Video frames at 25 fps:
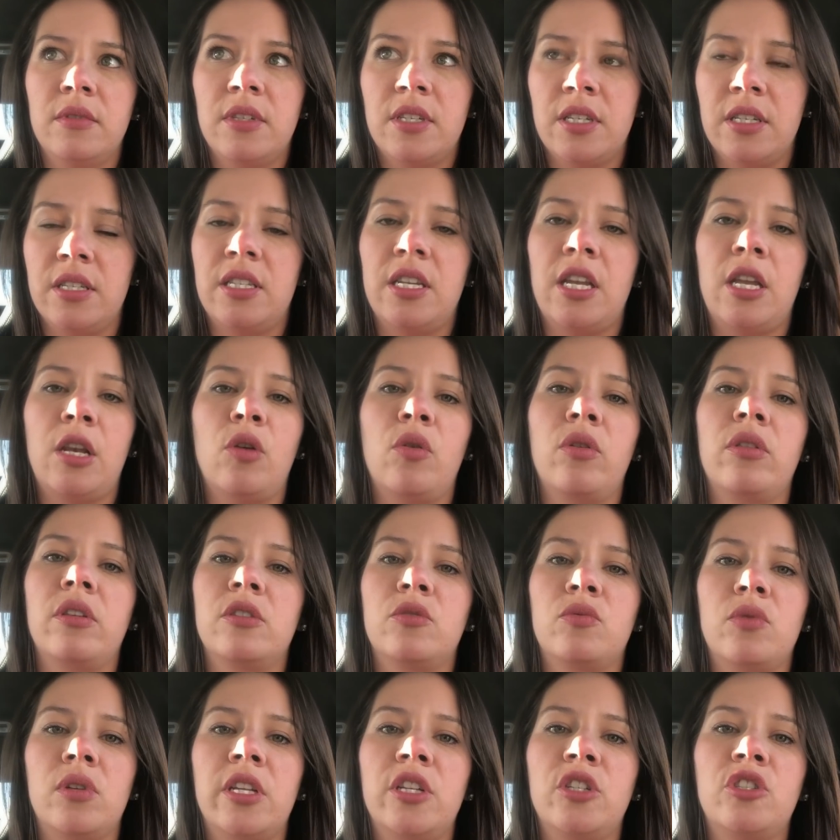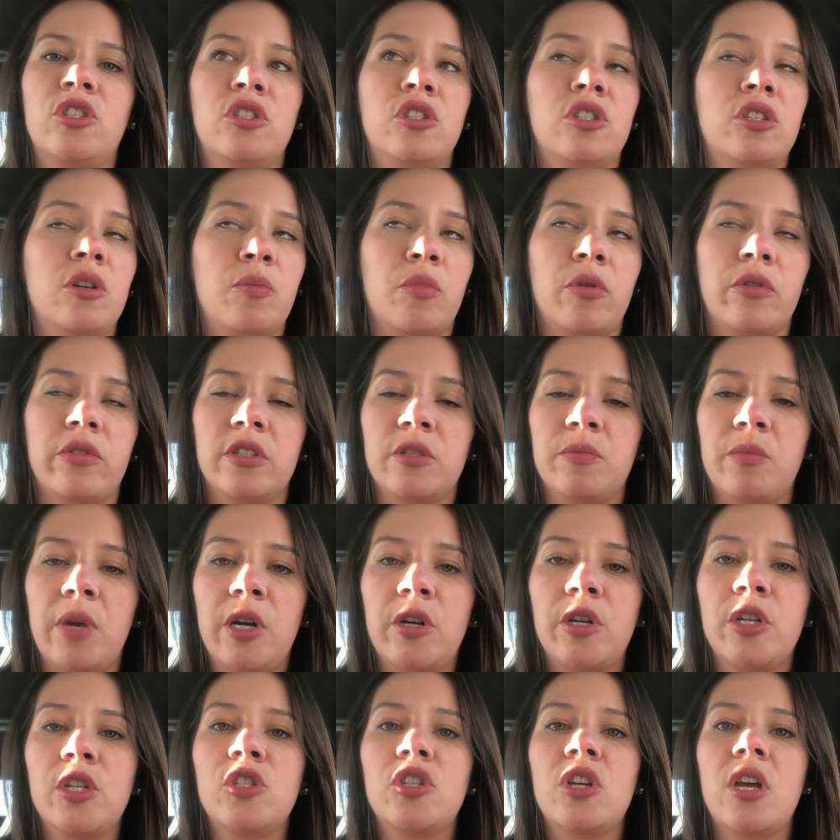continue in this relationship or this
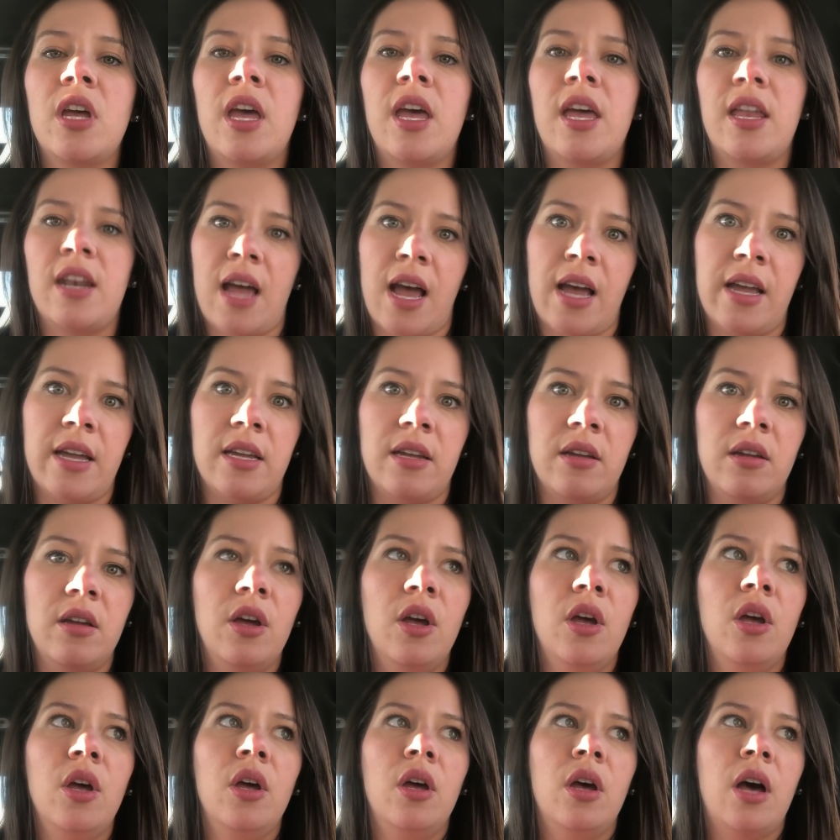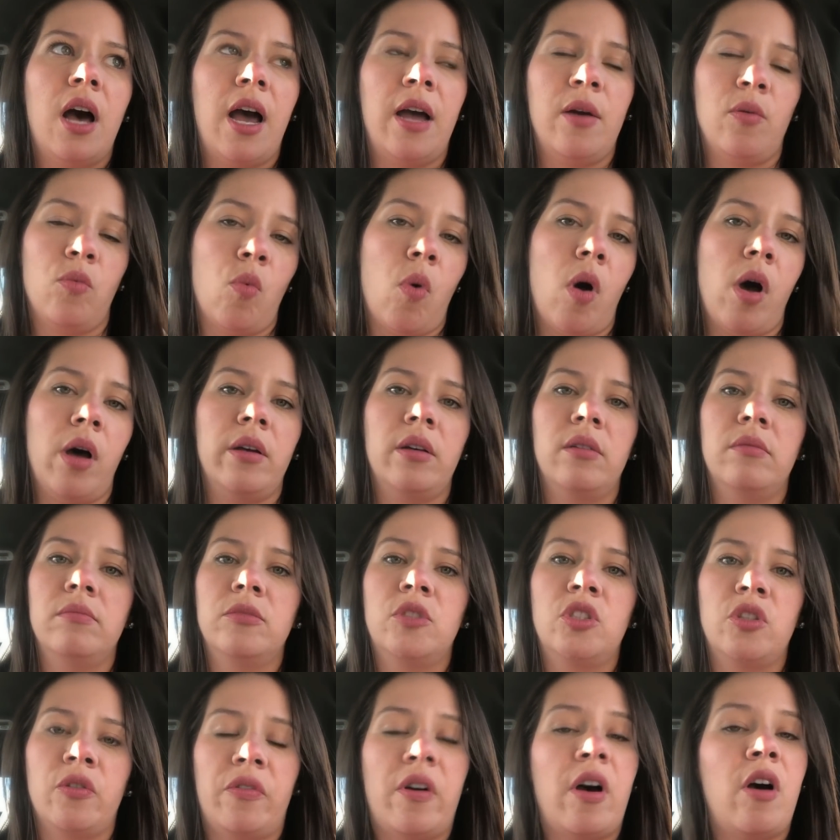marriage, and I want
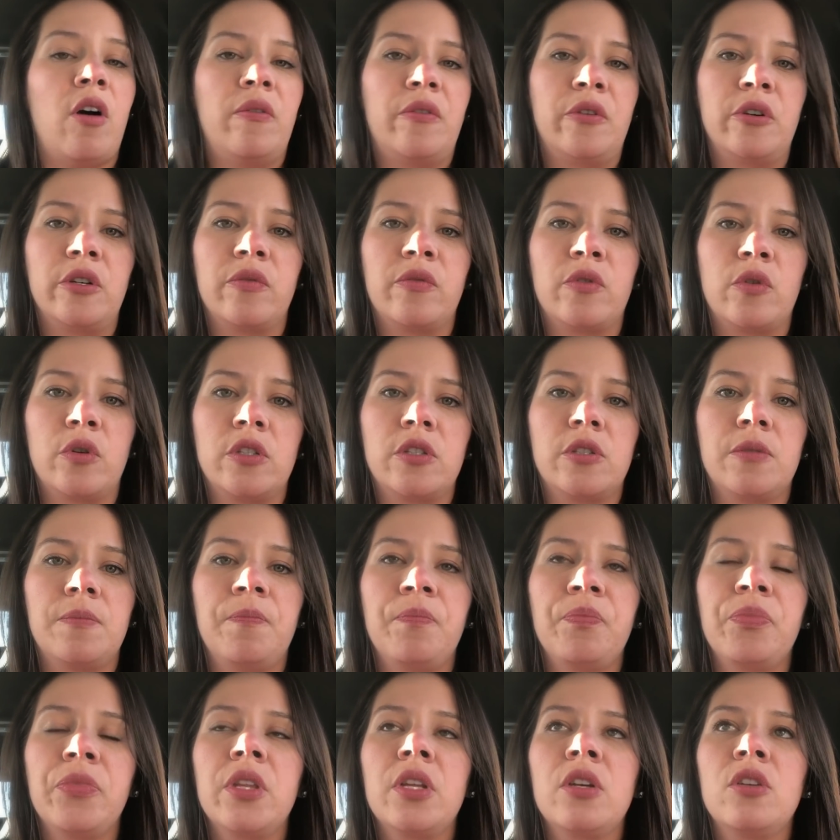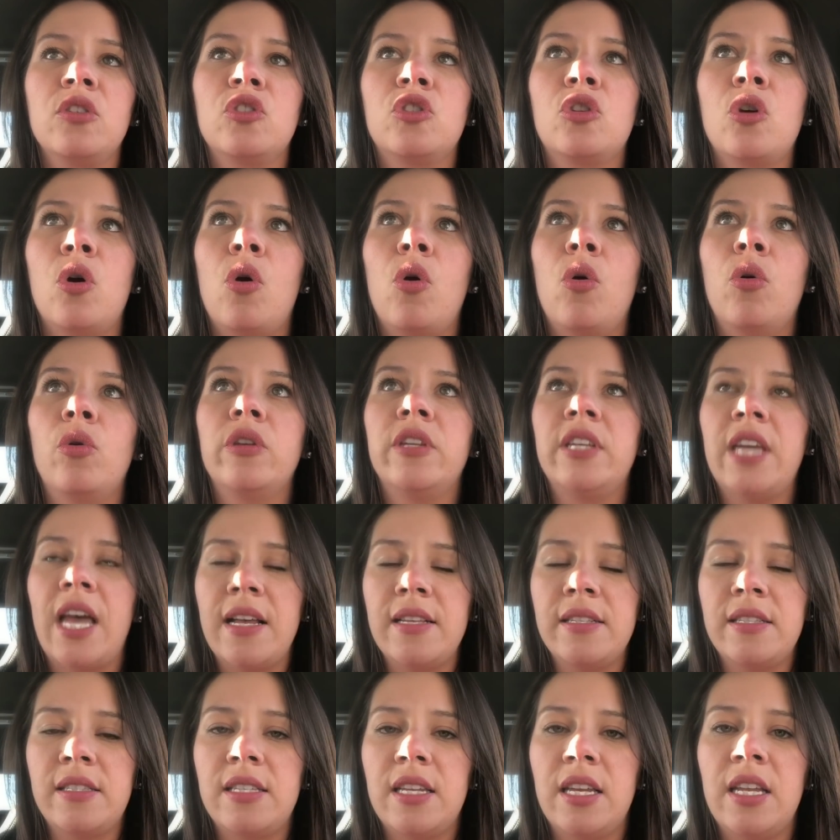to file for divorce. So
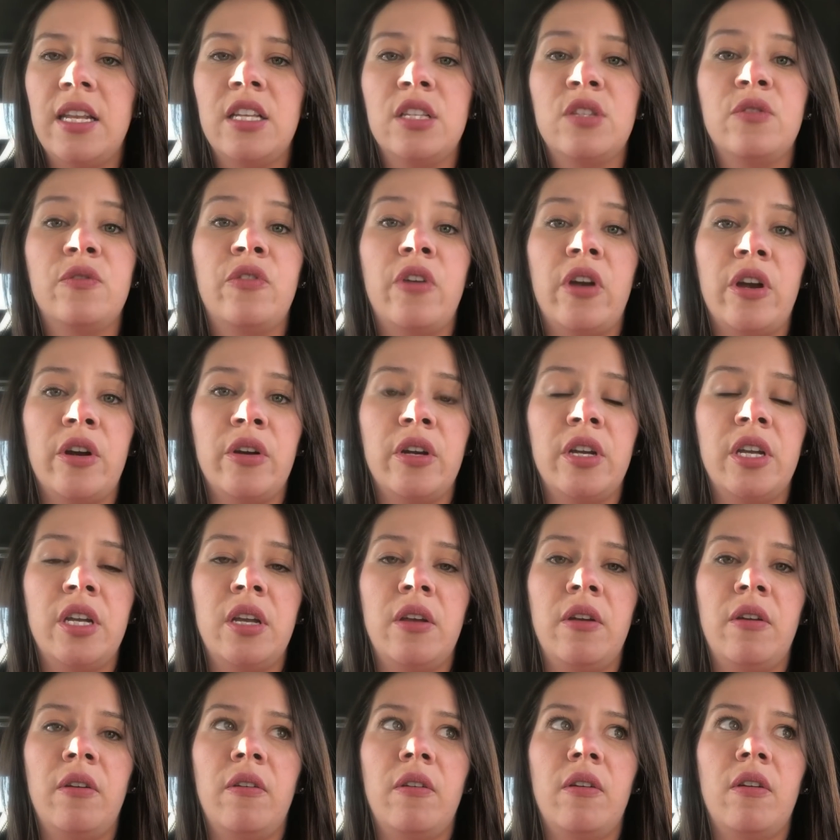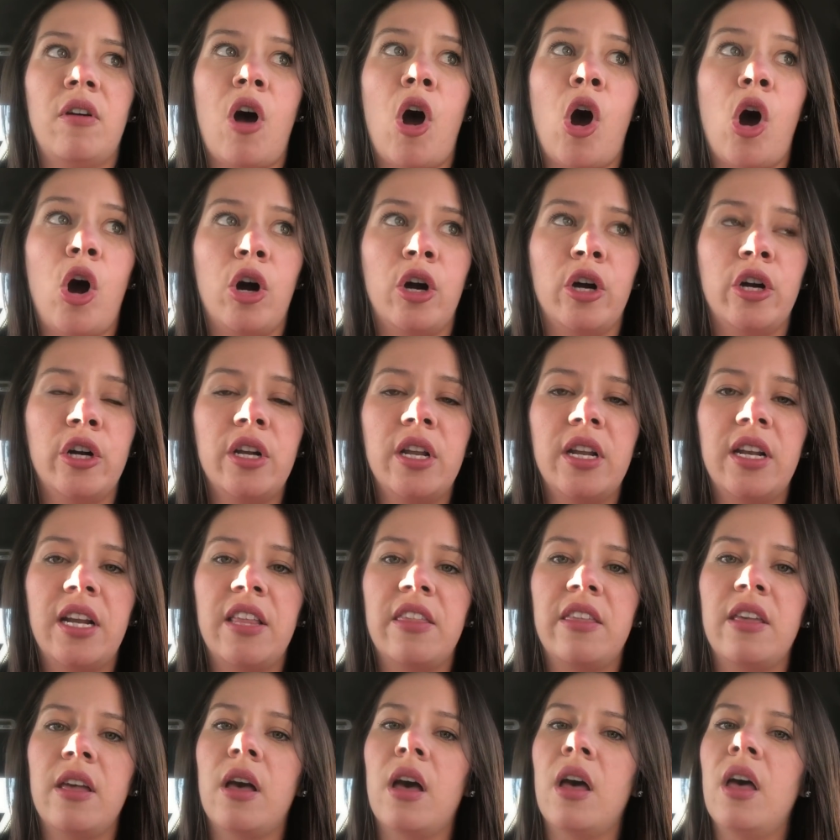yes, it is very hard, and
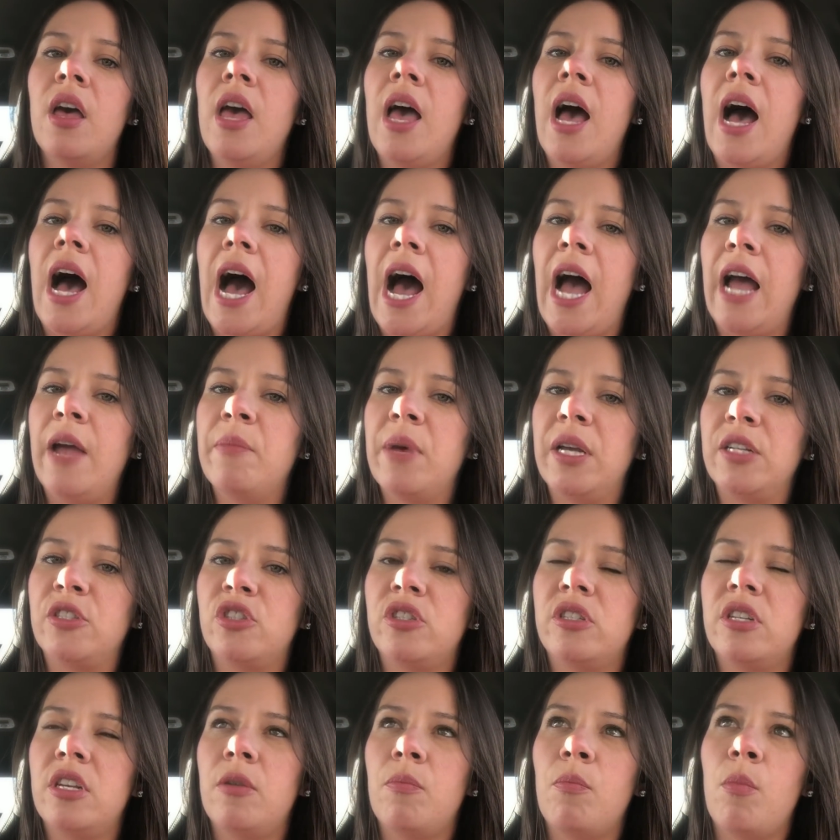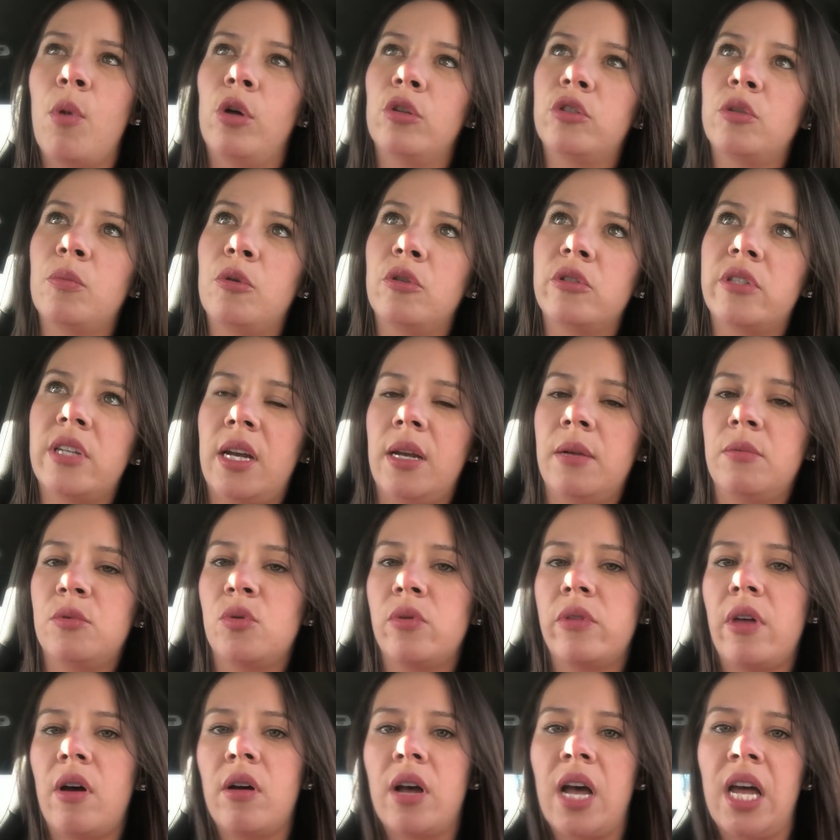I think I mentioned it multiple
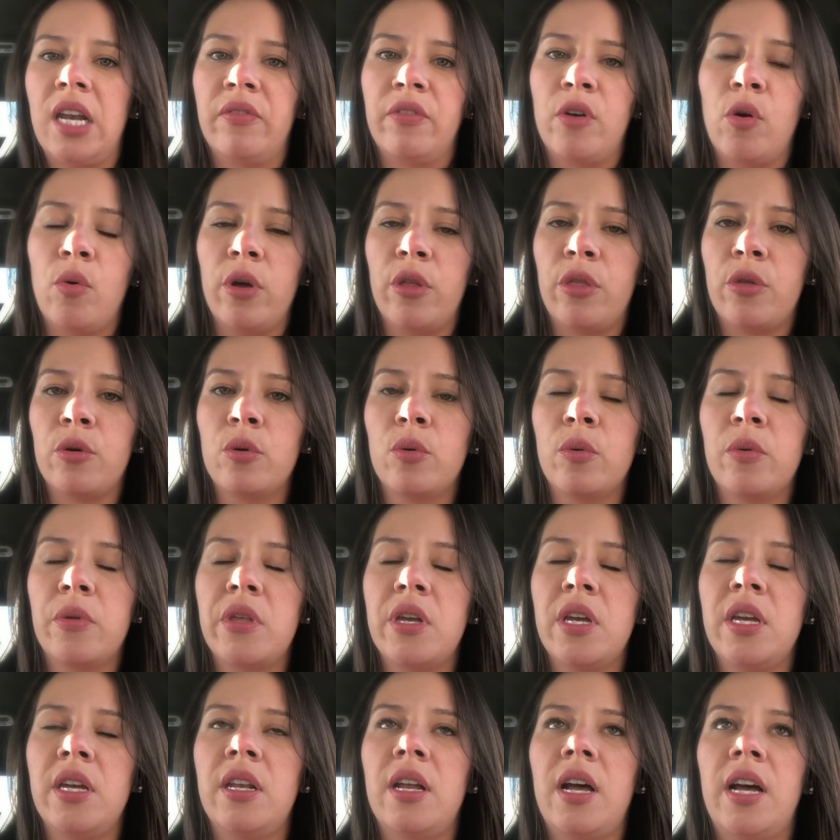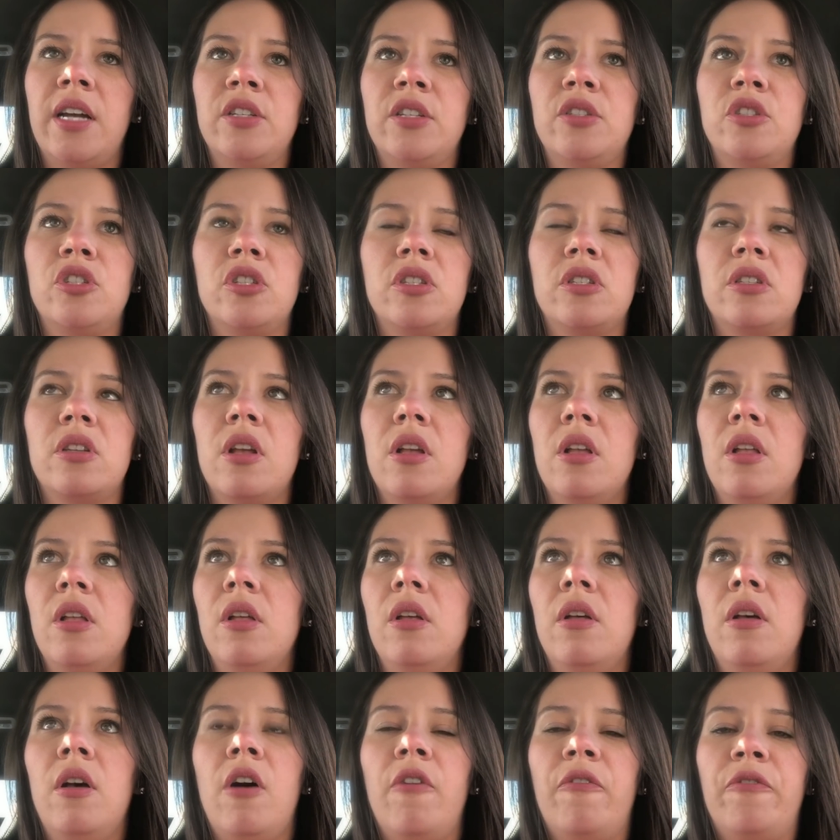times without kind of going through with it. I just
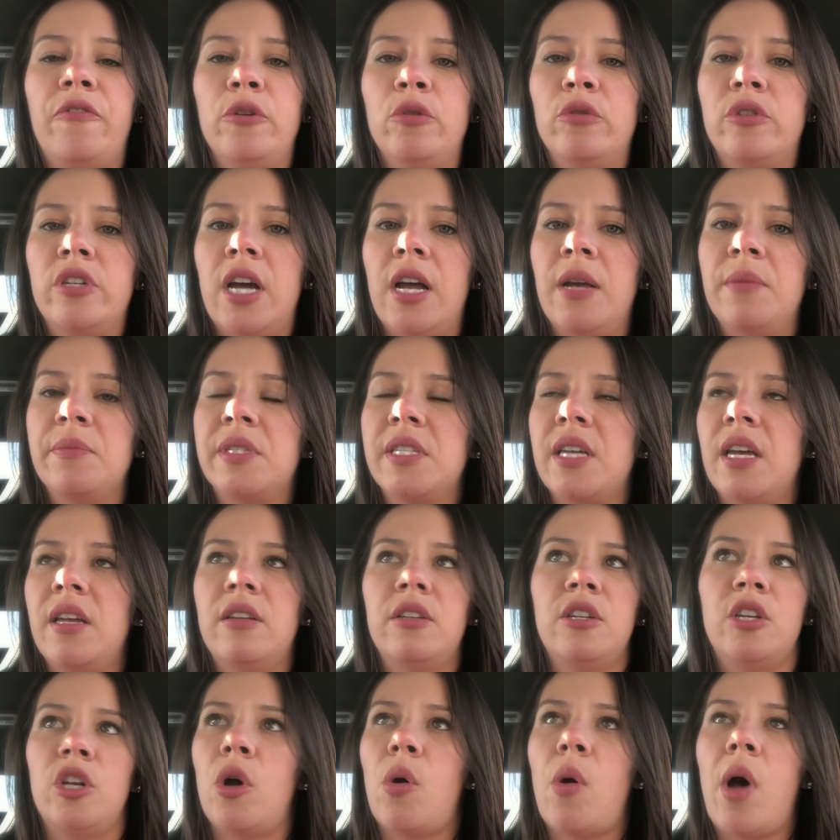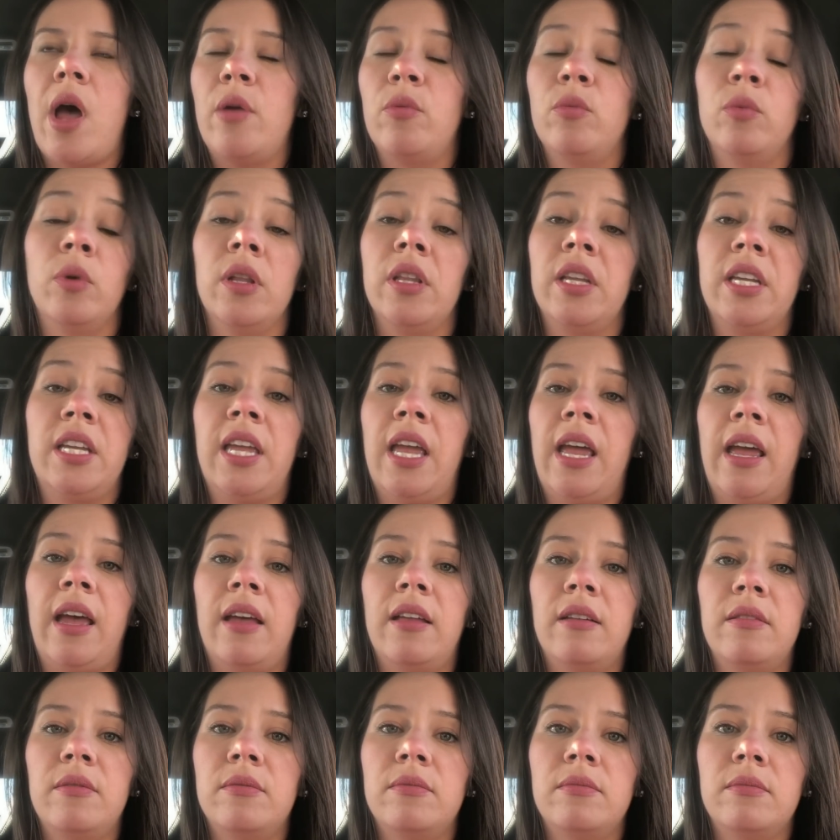a few times said, you know, I really
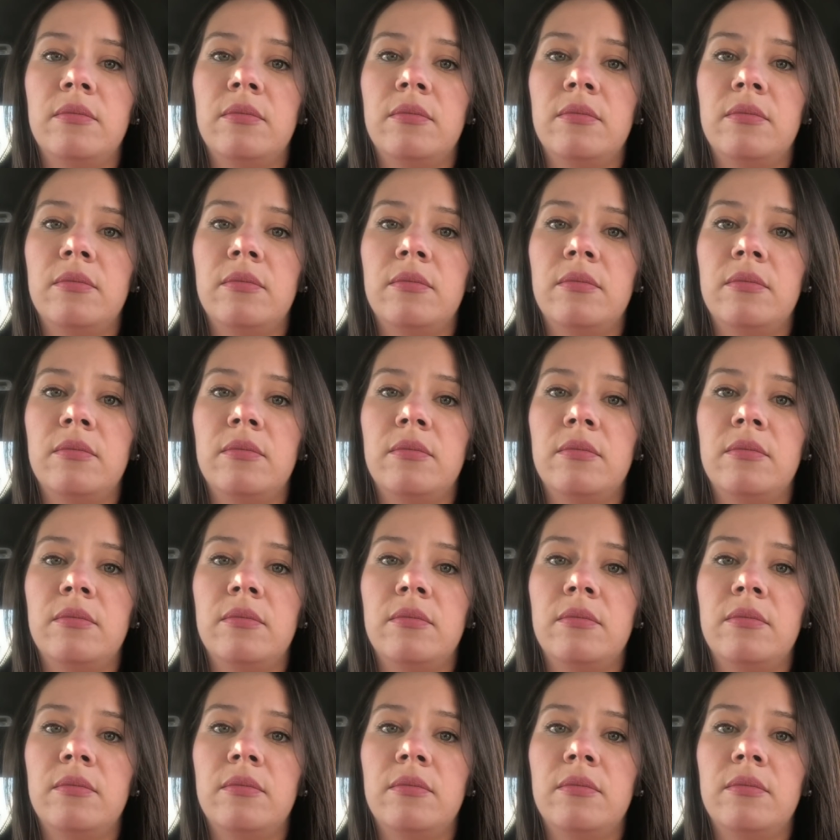can't,